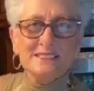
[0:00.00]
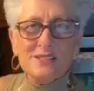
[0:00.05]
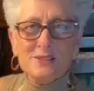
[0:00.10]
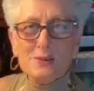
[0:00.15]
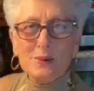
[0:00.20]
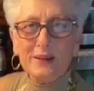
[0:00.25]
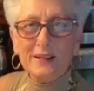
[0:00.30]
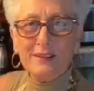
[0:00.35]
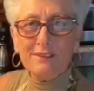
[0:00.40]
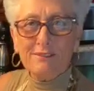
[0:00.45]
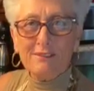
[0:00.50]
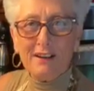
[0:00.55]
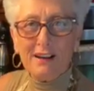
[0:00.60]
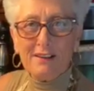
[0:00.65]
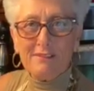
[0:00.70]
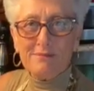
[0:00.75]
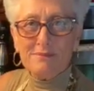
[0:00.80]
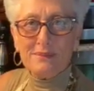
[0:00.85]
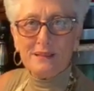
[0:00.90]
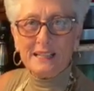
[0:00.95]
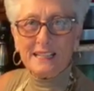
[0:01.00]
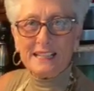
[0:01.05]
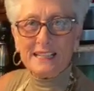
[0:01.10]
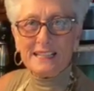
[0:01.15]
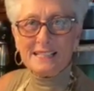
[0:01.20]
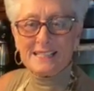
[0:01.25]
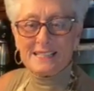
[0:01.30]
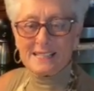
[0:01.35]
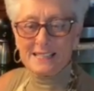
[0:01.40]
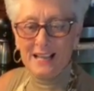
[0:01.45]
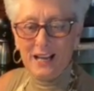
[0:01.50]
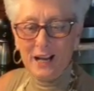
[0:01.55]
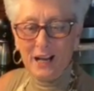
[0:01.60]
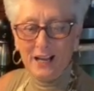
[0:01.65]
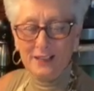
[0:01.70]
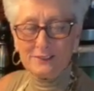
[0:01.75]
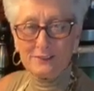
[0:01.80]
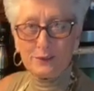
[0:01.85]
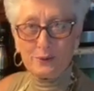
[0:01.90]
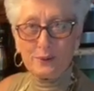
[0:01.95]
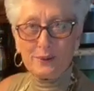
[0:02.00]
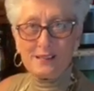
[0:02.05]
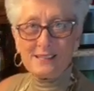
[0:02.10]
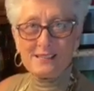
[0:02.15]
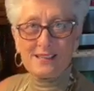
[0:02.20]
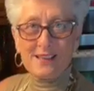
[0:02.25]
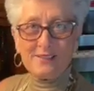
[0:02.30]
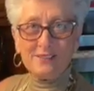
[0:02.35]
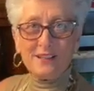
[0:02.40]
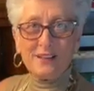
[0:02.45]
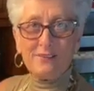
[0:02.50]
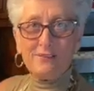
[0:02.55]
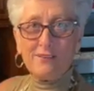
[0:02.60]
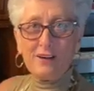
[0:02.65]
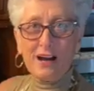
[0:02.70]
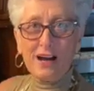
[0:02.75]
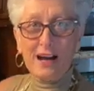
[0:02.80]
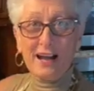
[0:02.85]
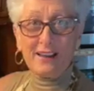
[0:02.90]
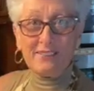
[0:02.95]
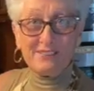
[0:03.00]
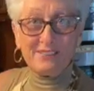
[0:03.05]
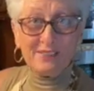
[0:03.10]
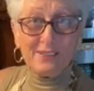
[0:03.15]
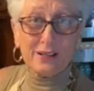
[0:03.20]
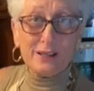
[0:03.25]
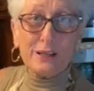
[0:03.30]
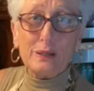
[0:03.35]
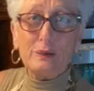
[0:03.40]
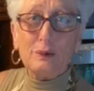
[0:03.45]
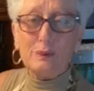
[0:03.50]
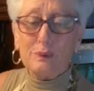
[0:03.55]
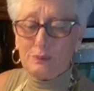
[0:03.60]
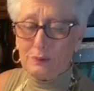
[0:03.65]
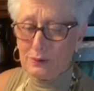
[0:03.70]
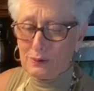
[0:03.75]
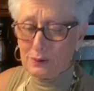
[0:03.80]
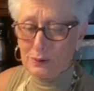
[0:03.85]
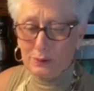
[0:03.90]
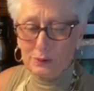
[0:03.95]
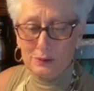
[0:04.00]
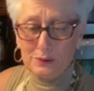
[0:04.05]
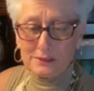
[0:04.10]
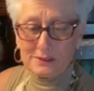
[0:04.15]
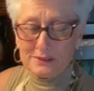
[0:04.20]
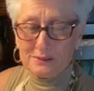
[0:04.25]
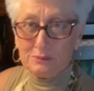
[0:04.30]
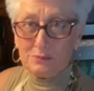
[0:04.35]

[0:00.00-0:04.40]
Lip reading: 25 minutes at 375. They look golden